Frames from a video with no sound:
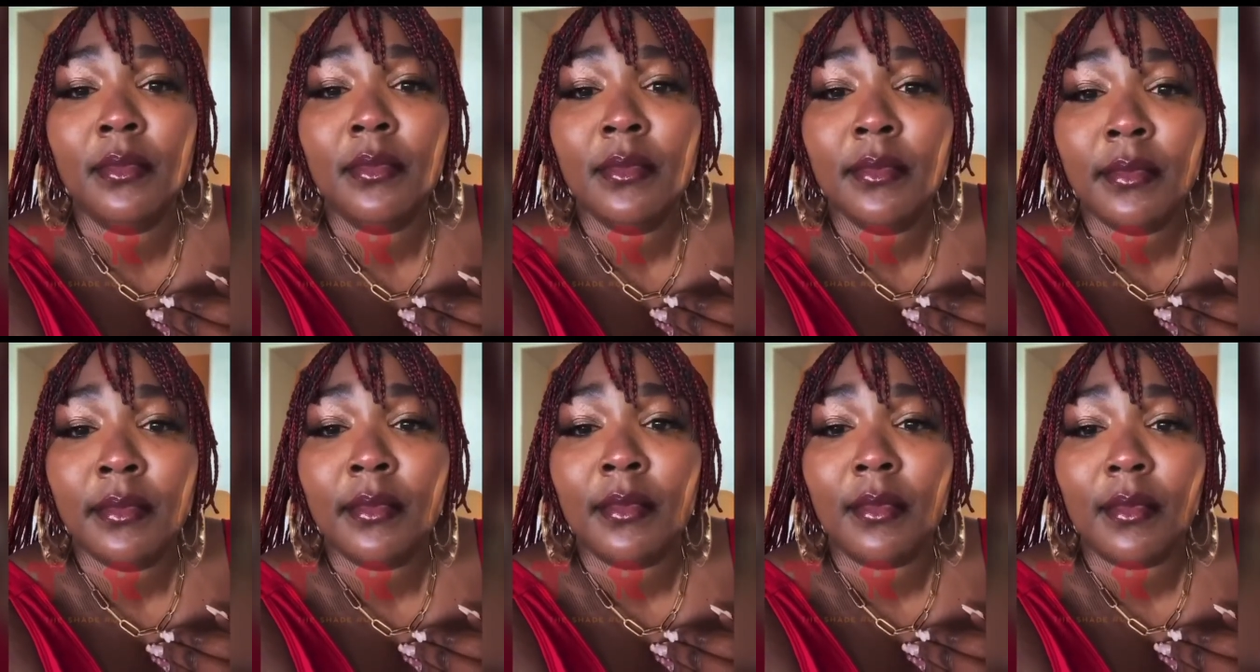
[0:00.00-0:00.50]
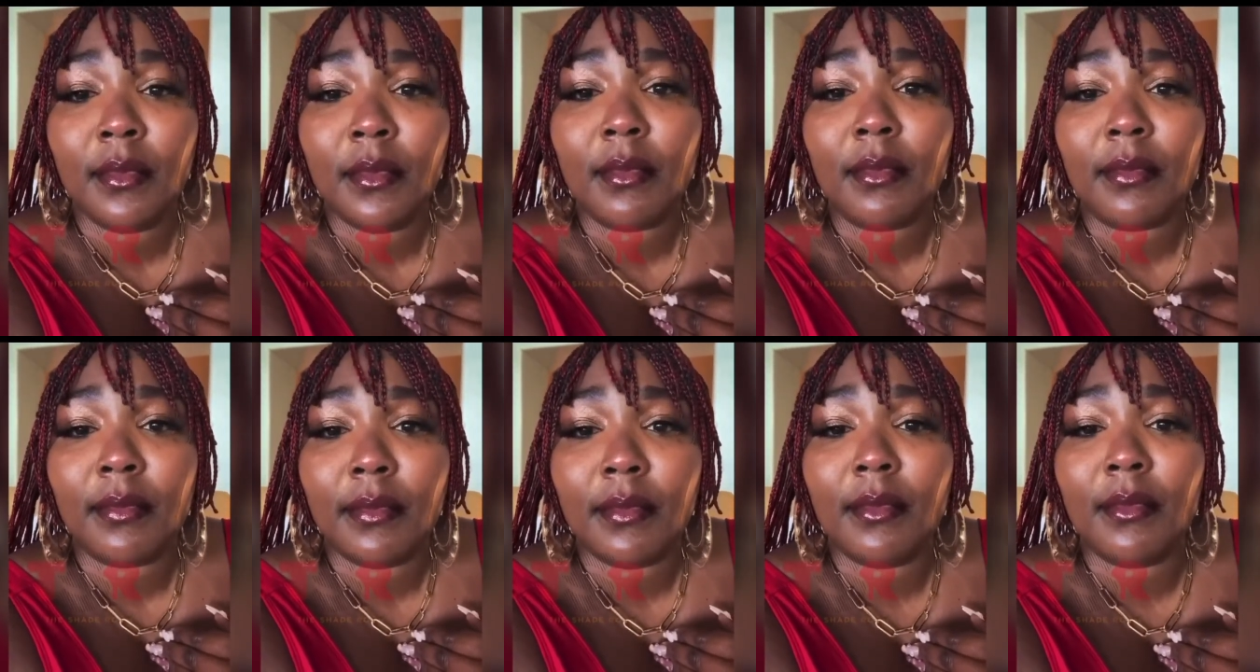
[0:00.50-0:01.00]
Right. We
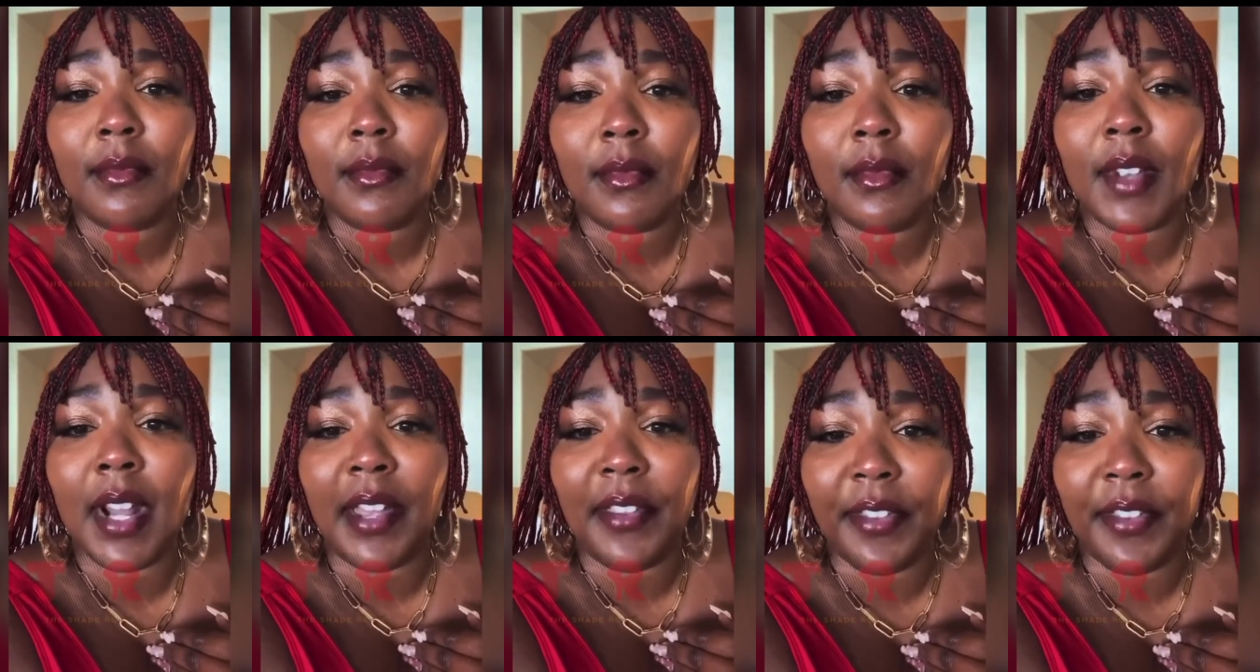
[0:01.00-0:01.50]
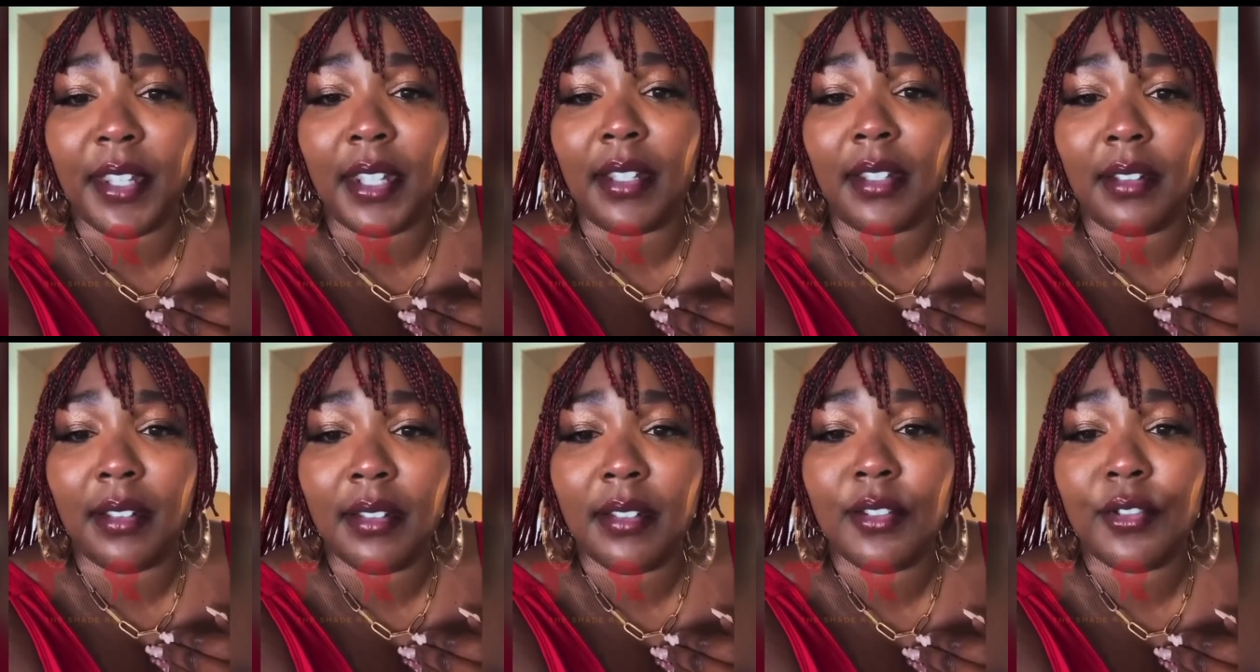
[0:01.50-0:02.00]
would have, we tried to heal it.